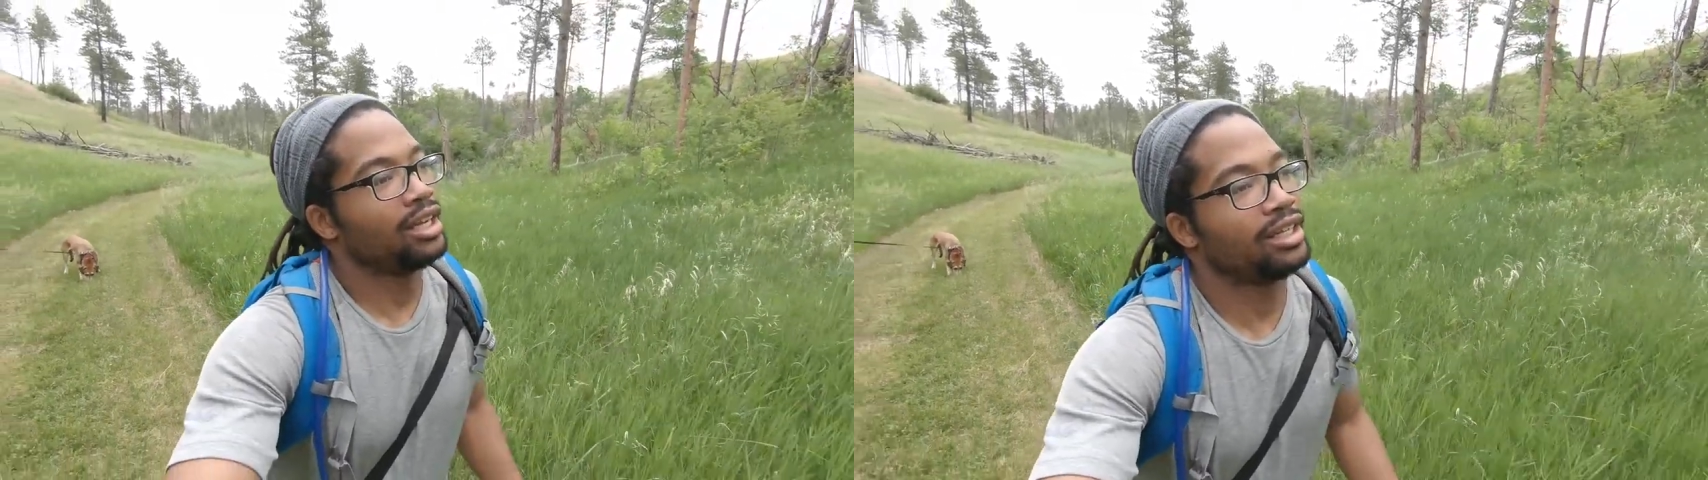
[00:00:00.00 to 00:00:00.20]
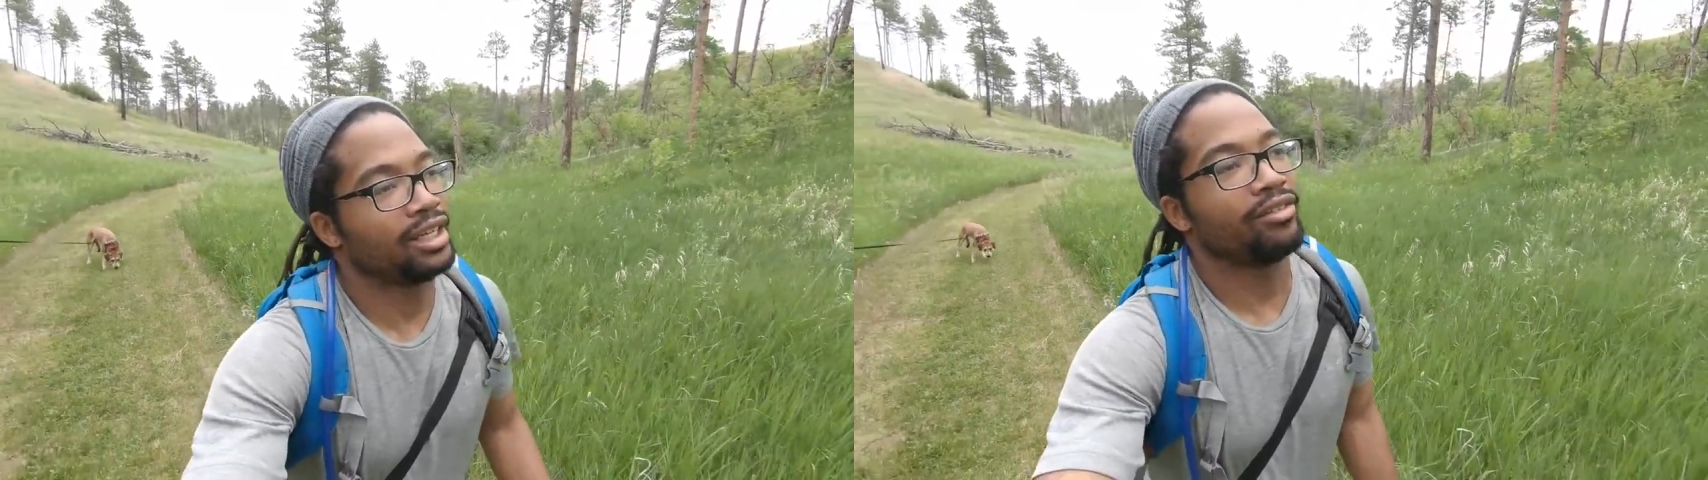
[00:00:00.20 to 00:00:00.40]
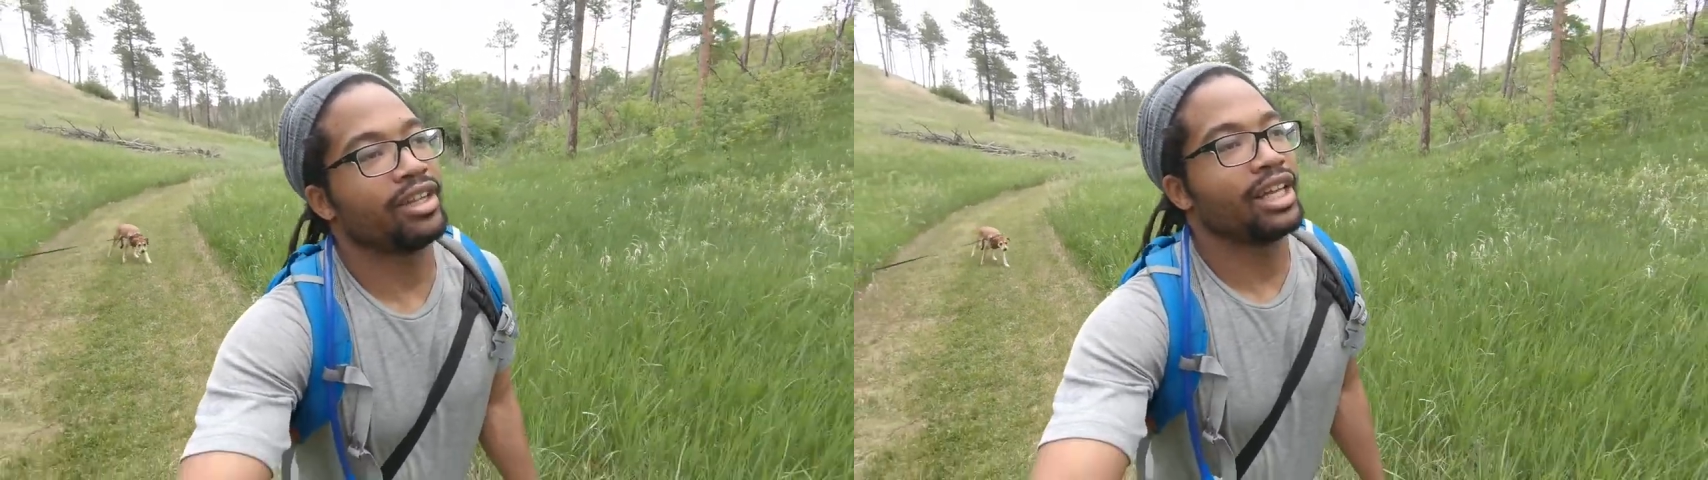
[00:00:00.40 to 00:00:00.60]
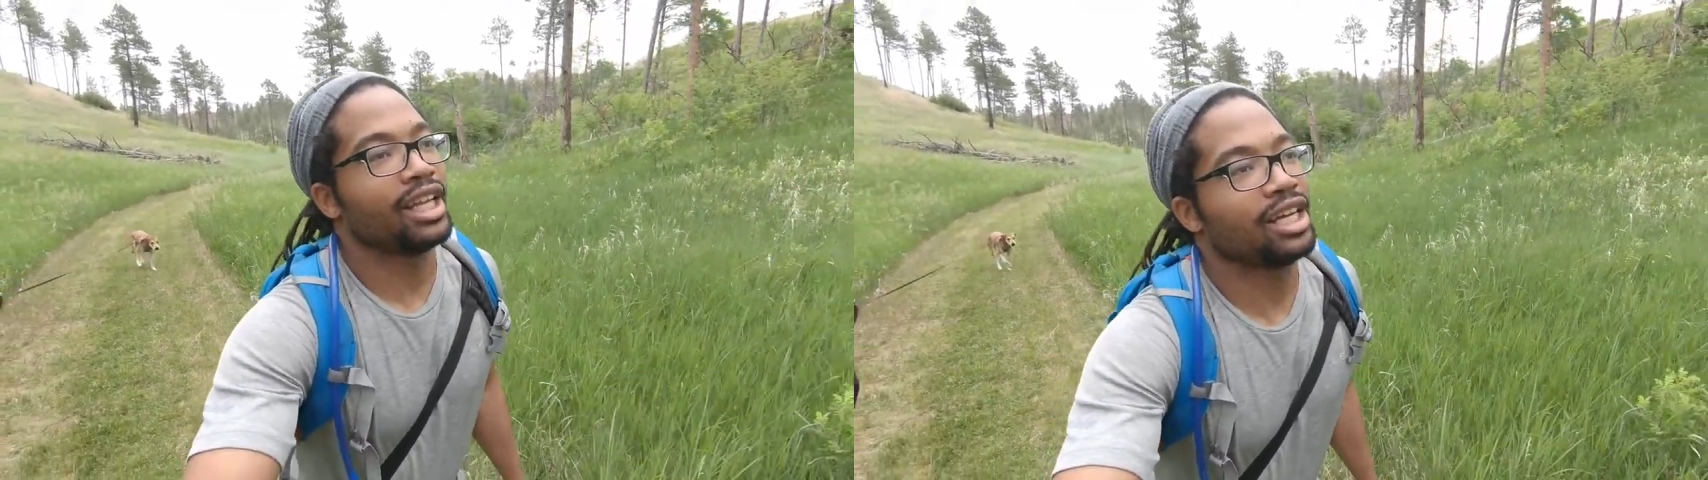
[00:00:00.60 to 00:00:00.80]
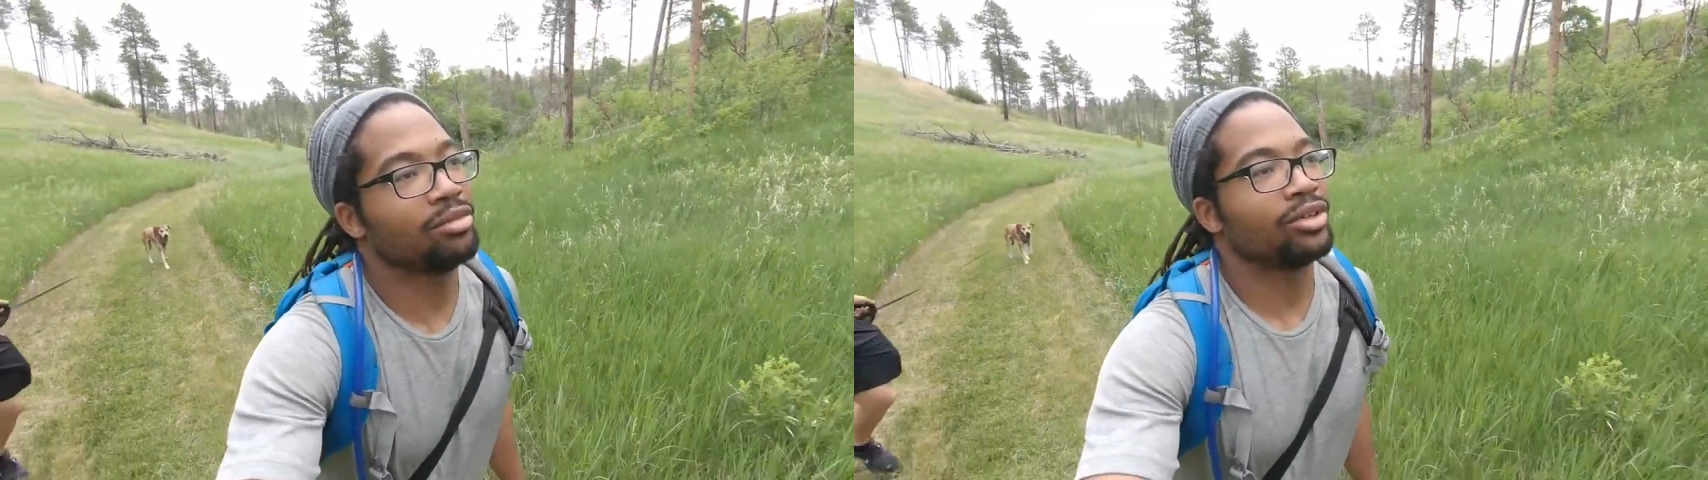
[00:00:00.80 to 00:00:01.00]
definitely a
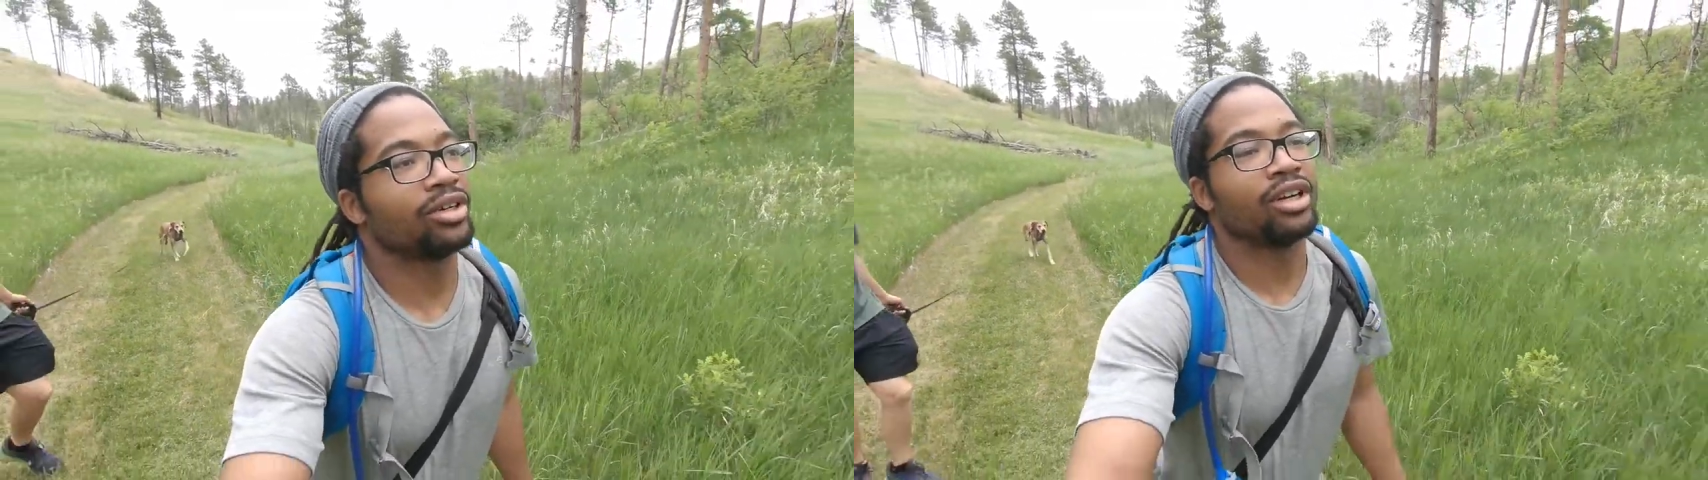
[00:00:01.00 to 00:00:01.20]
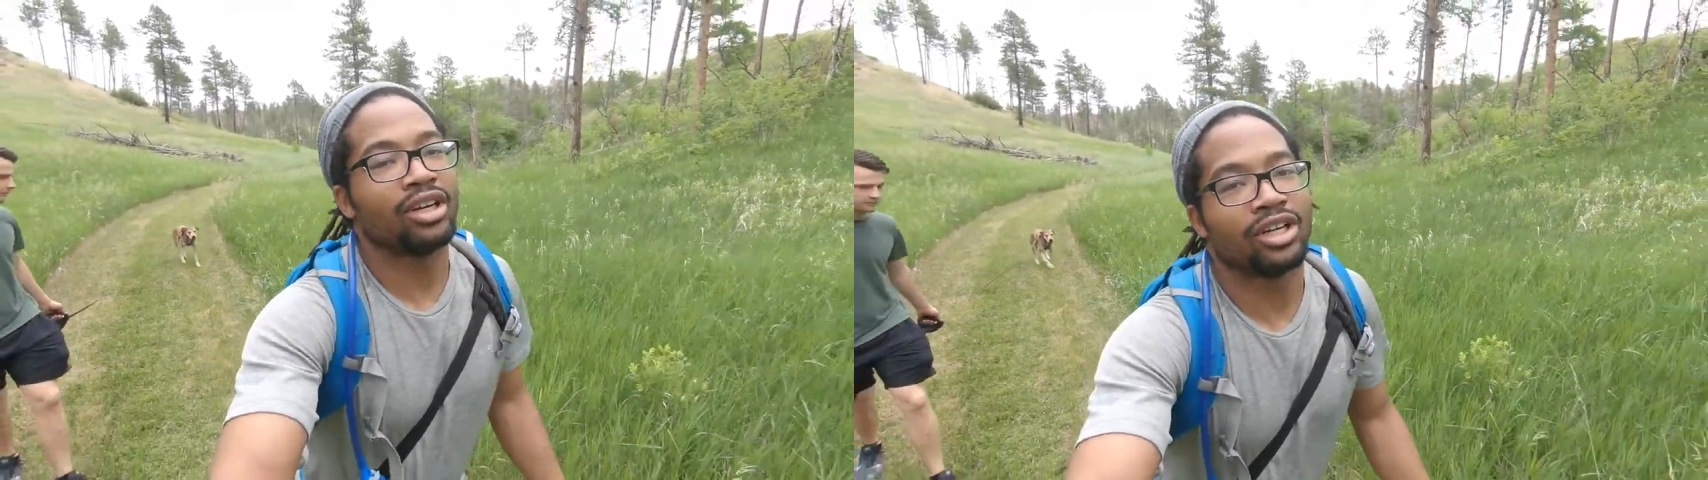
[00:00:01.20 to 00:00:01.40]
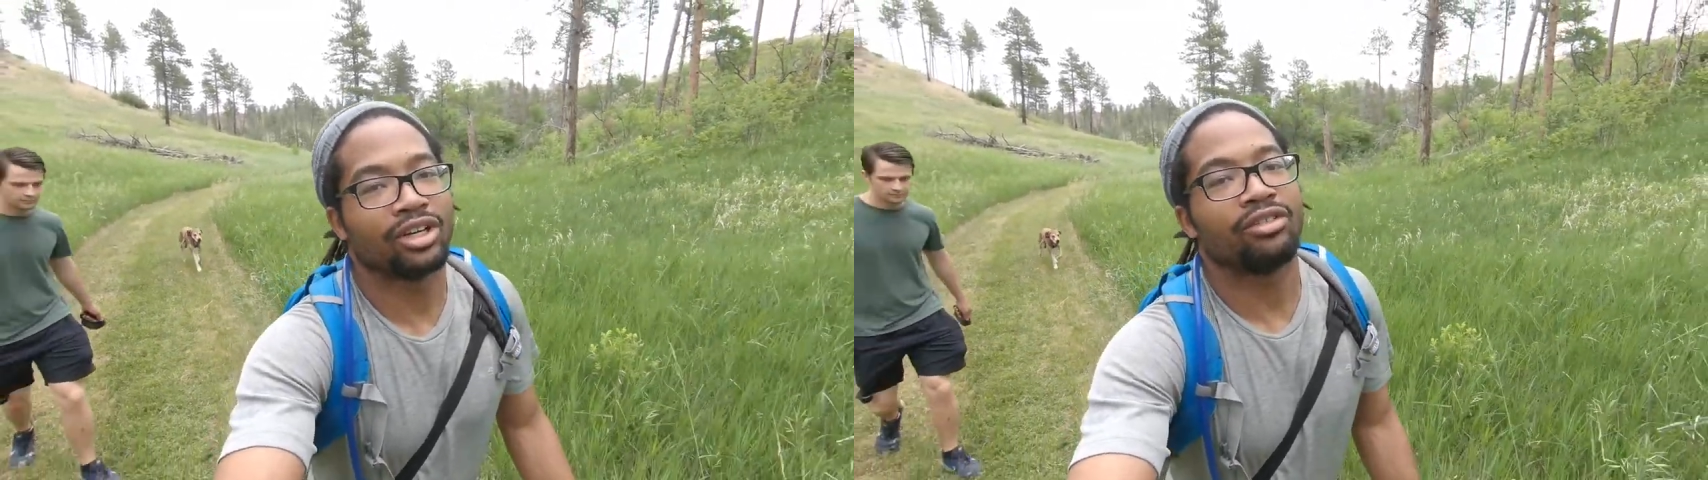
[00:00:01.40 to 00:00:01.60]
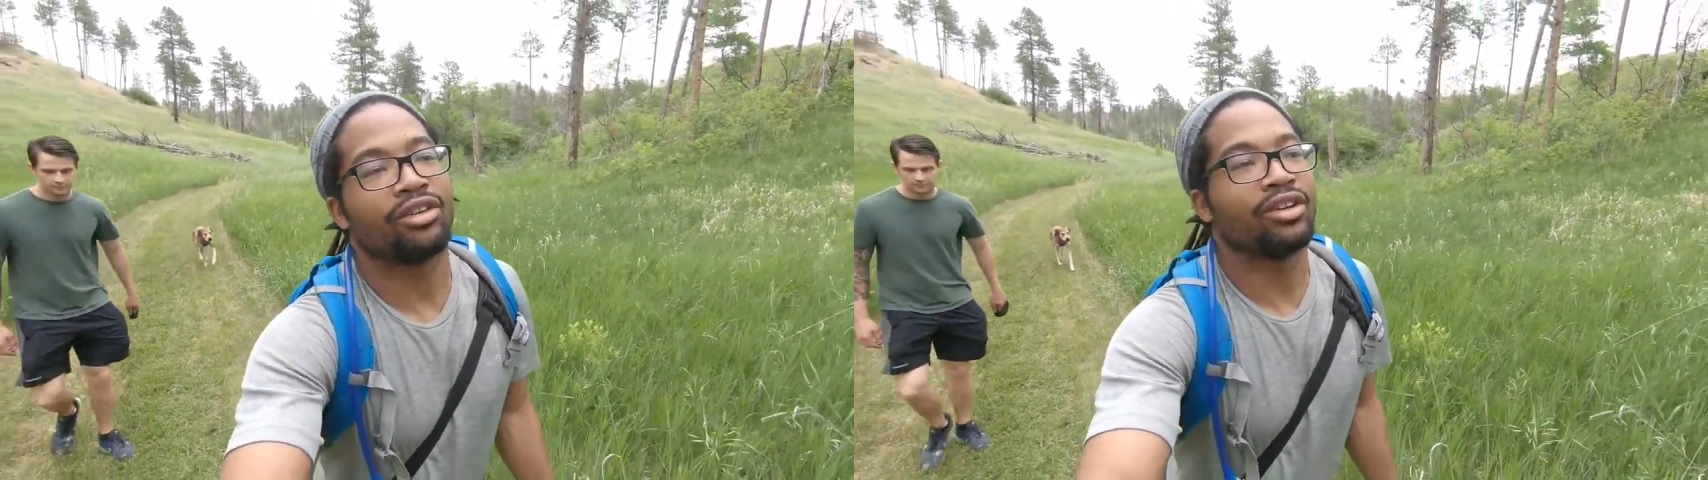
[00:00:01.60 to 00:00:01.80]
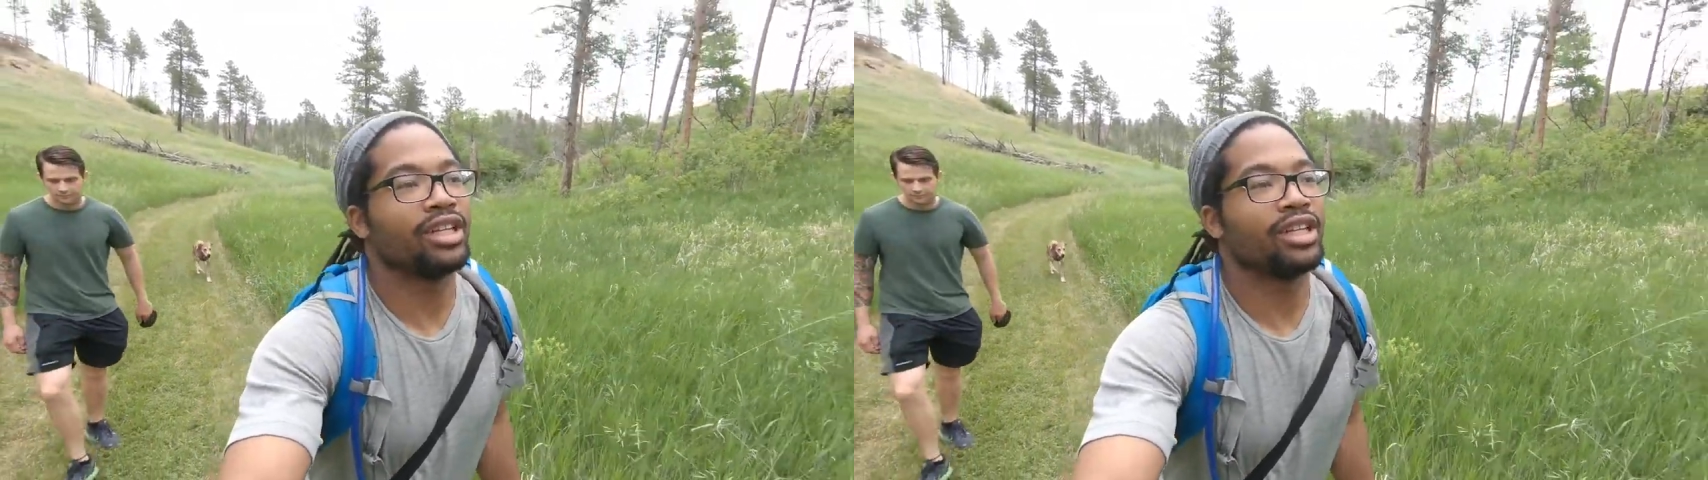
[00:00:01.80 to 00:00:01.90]
lot more grown